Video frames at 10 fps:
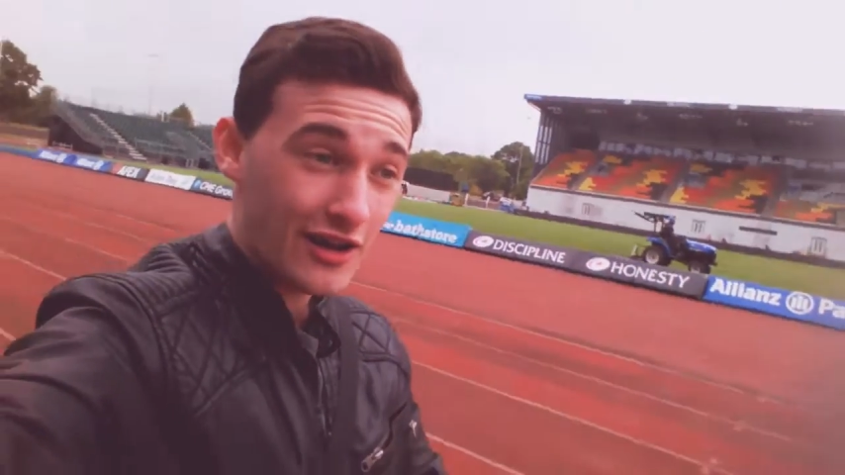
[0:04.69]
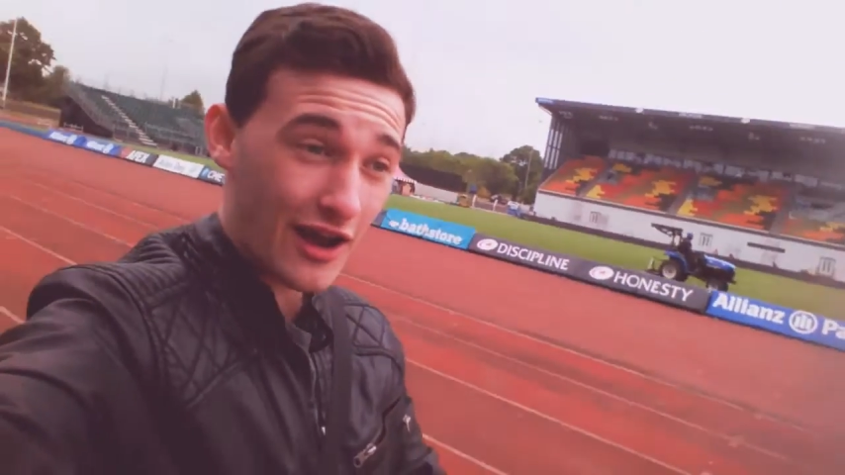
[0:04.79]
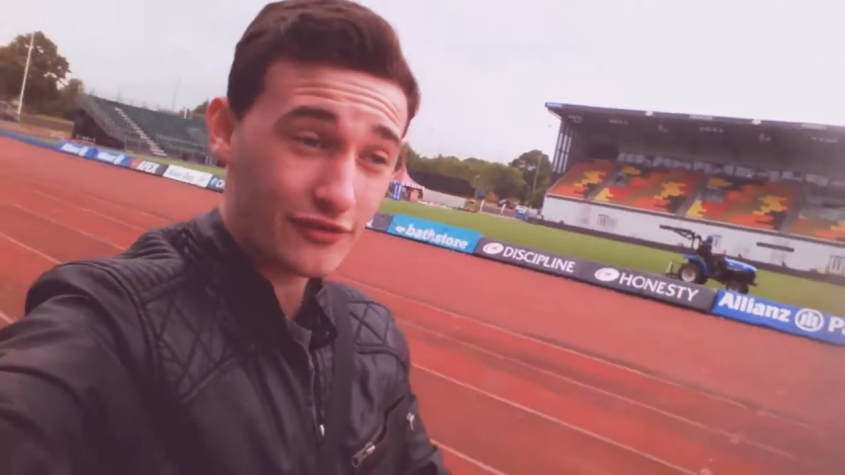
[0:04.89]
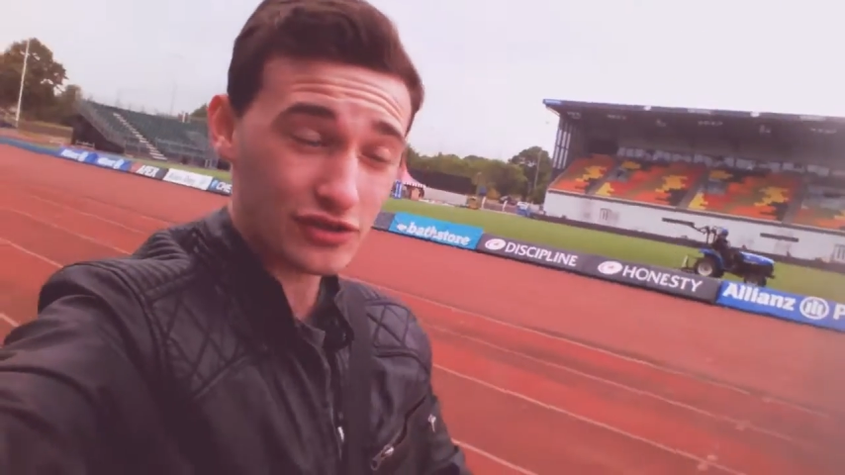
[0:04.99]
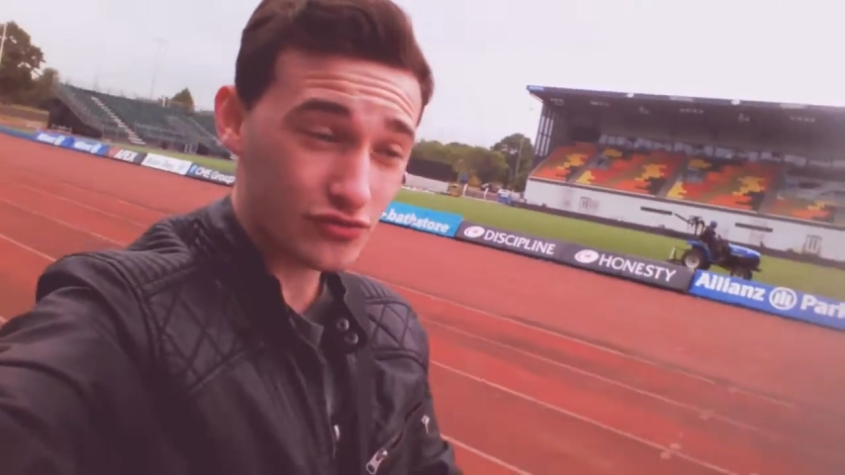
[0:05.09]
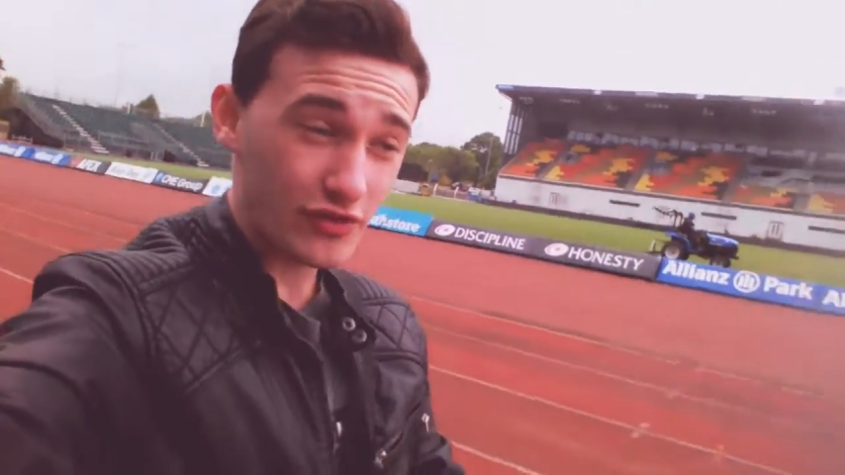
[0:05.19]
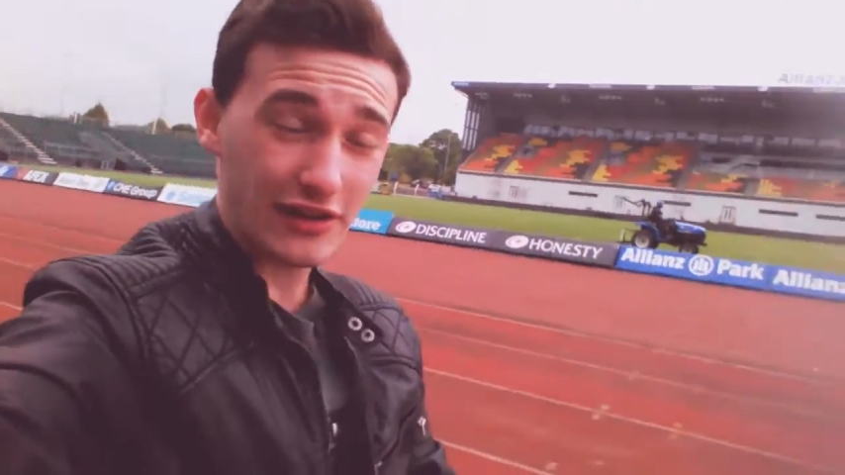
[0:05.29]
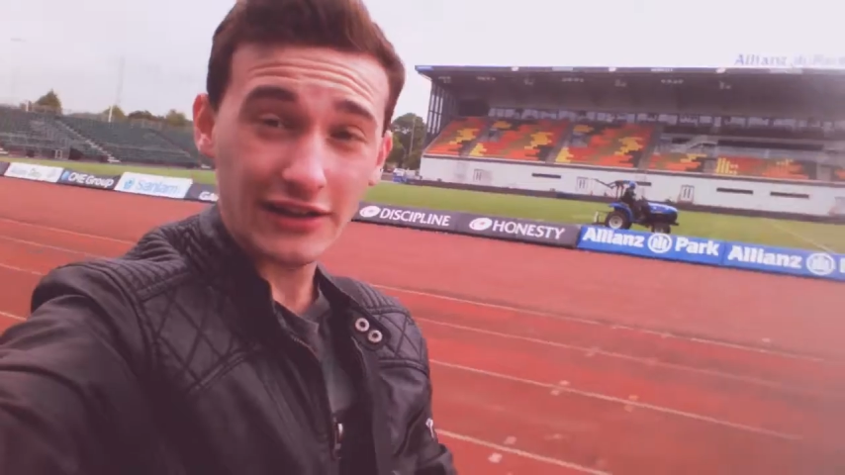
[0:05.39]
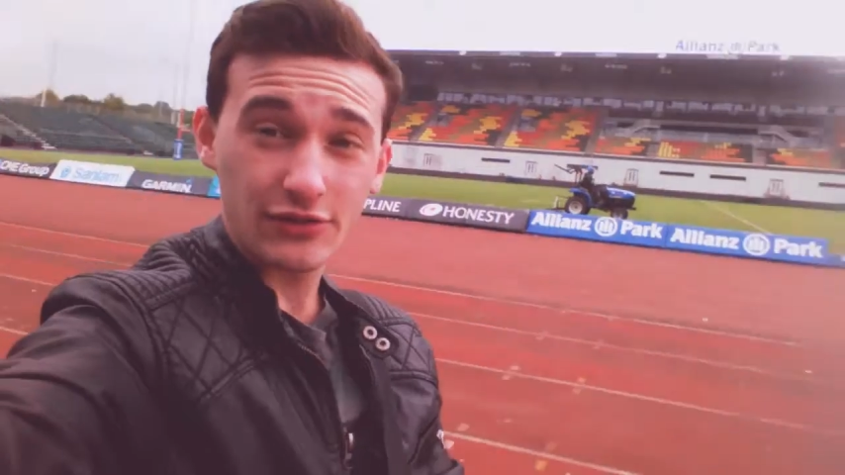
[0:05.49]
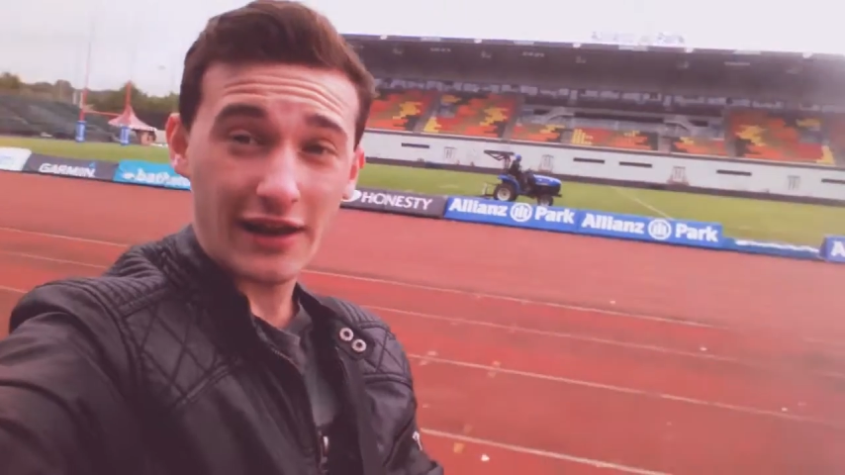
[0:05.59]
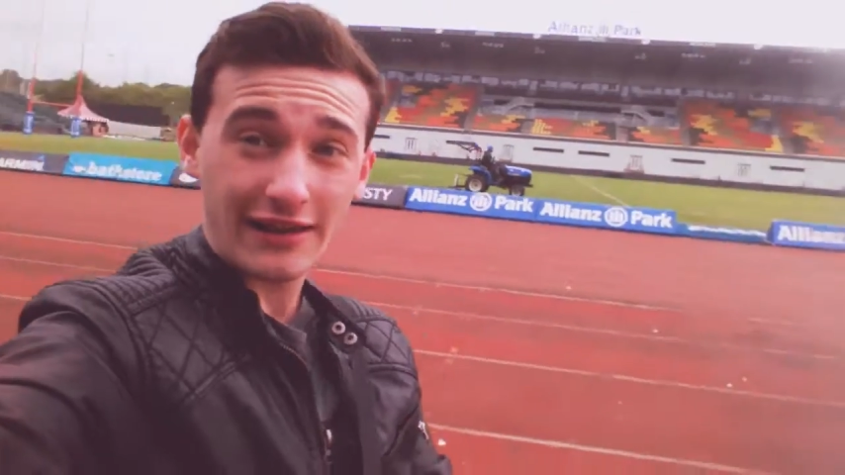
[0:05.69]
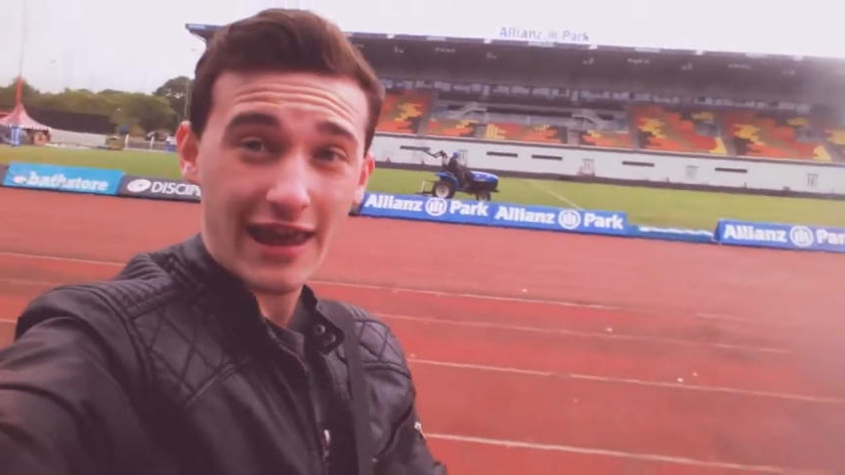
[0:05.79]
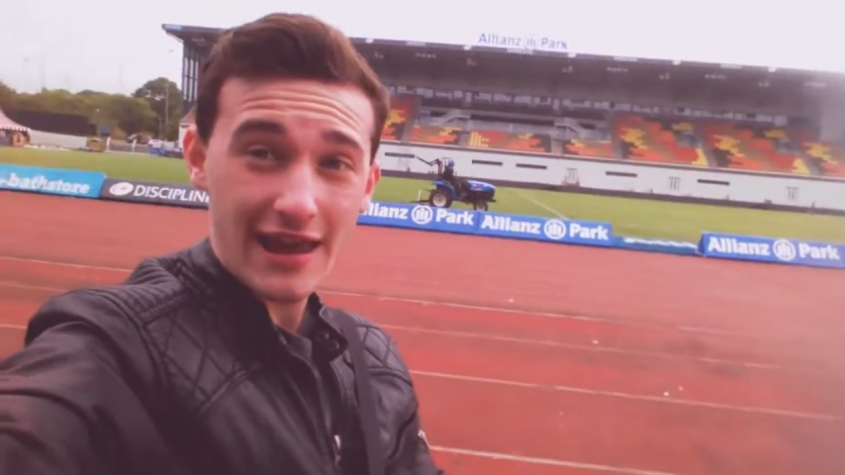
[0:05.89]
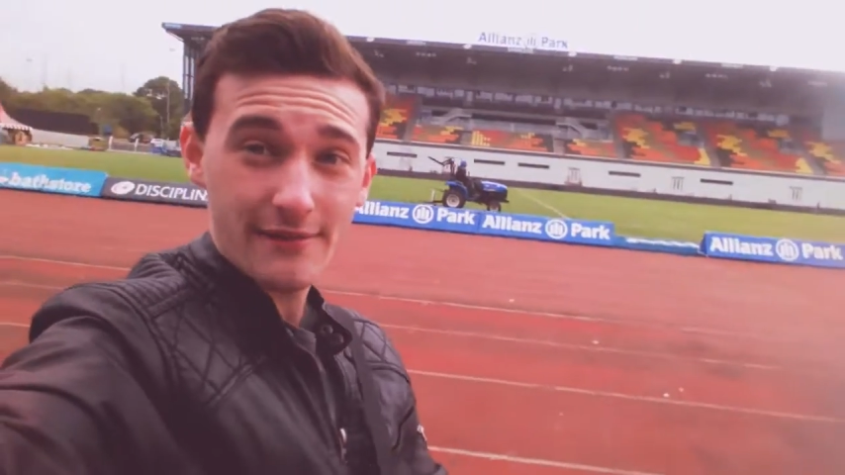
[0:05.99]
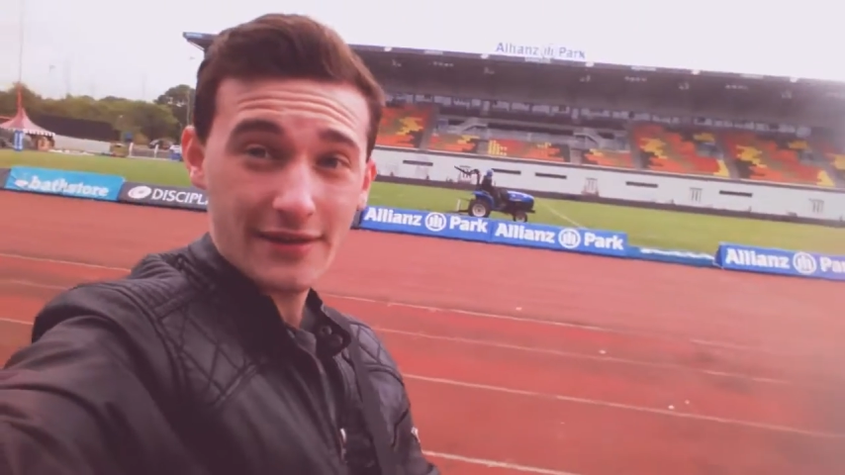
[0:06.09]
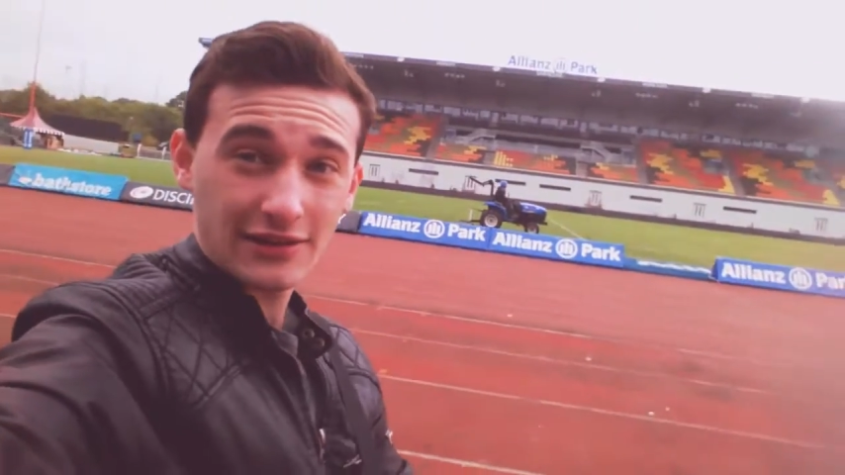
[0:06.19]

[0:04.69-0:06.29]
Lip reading: I've just realised when I came in